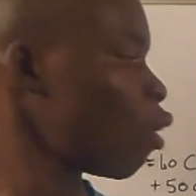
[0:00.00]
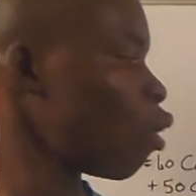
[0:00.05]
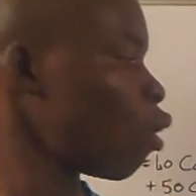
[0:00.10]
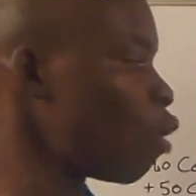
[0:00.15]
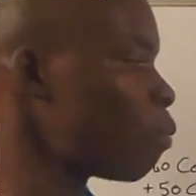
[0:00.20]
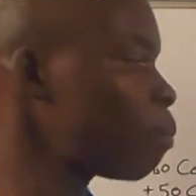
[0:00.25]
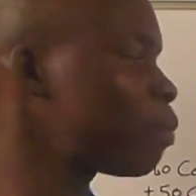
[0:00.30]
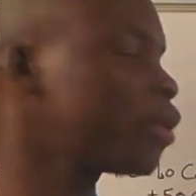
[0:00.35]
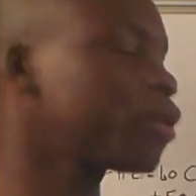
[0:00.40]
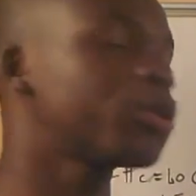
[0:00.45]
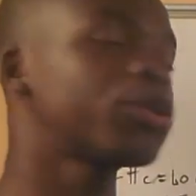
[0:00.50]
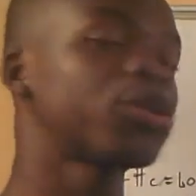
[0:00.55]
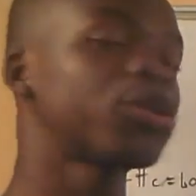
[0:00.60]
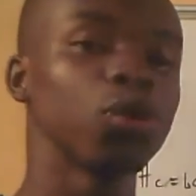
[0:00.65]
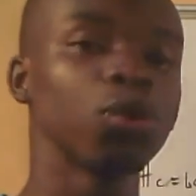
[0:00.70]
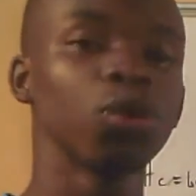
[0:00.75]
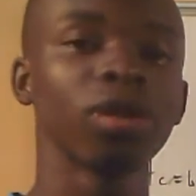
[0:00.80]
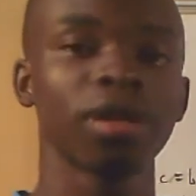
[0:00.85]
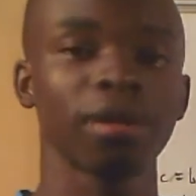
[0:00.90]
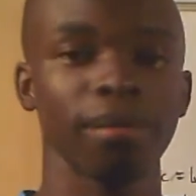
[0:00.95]
hope you
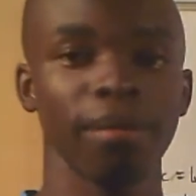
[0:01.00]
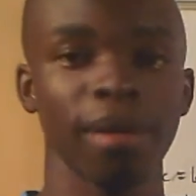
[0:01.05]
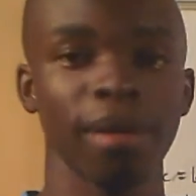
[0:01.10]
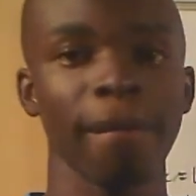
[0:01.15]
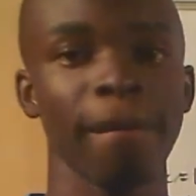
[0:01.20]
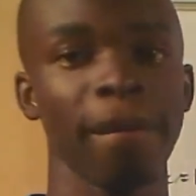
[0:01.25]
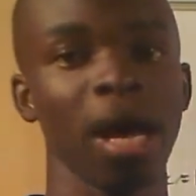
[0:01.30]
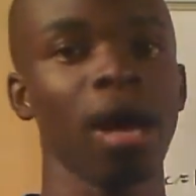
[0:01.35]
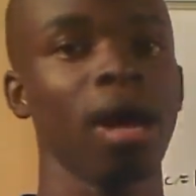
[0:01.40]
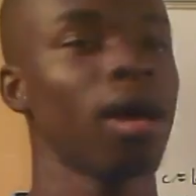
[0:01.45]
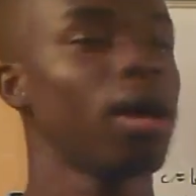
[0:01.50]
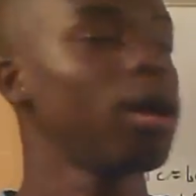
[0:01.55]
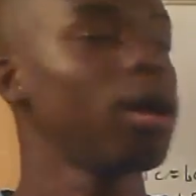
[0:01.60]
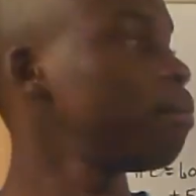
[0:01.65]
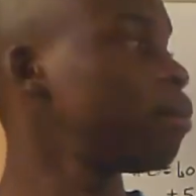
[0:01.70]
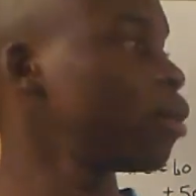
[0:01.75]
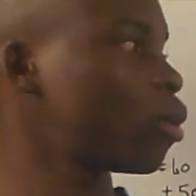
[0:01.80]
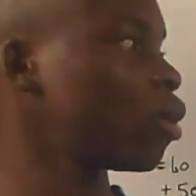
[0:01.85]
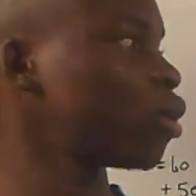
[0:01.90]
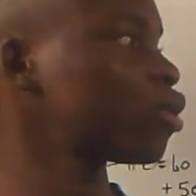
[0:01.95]
do remember,
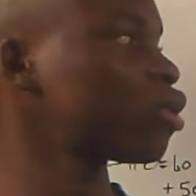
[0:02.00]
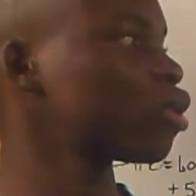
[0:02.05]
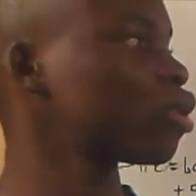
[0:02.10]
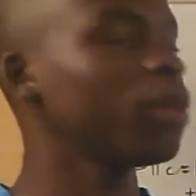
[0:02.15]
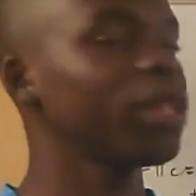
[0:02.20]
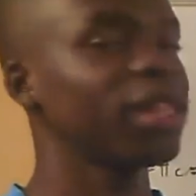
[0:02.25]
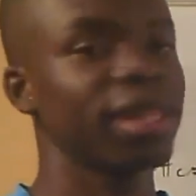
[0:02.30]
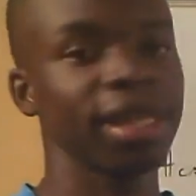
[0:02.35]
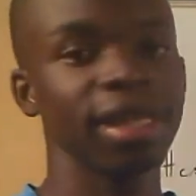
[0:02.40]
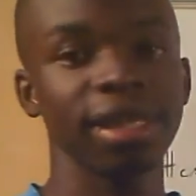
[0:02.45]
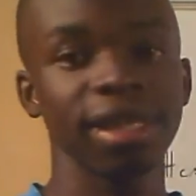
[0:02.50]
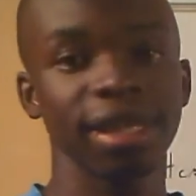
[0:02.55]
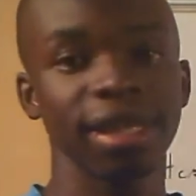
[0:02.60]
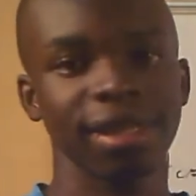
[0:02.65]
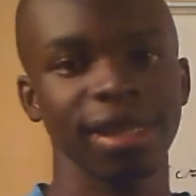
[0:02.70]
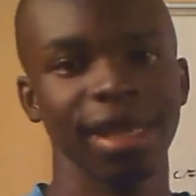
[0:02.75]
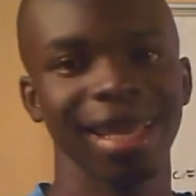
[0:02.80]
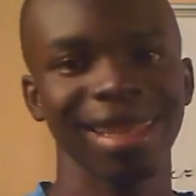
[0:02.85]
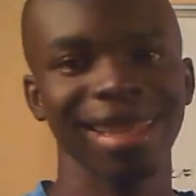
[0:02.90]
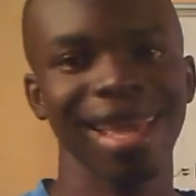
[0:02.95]
because we did
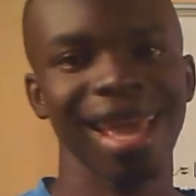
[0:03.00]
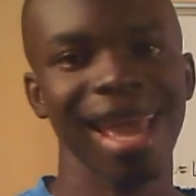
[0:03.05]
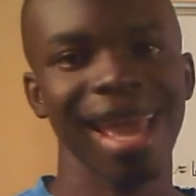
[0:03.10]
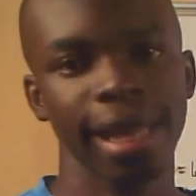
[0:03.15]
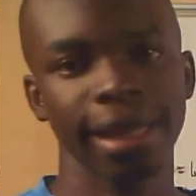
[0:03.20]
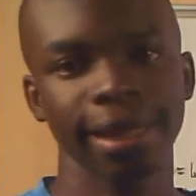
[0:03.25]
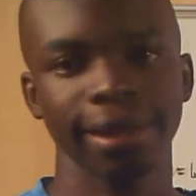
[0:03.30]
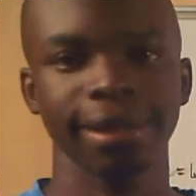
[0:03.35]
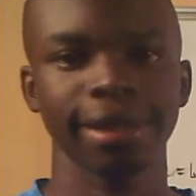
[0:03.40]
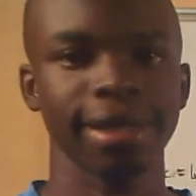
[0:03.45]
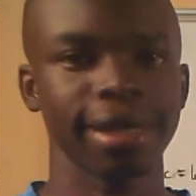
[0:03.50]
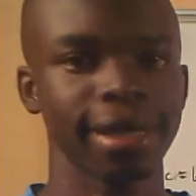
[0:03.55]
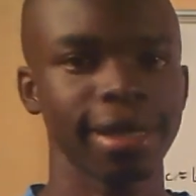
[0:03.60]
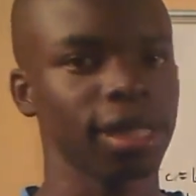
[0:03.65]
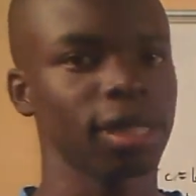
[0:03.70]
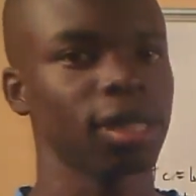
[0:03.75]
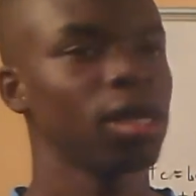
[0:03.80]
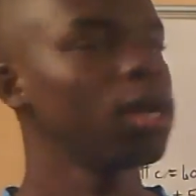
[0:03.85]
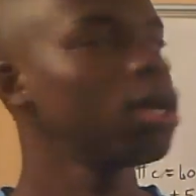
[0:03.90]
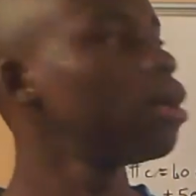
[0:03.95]
this in
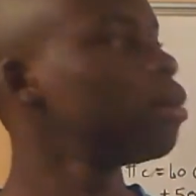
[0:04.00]
N3.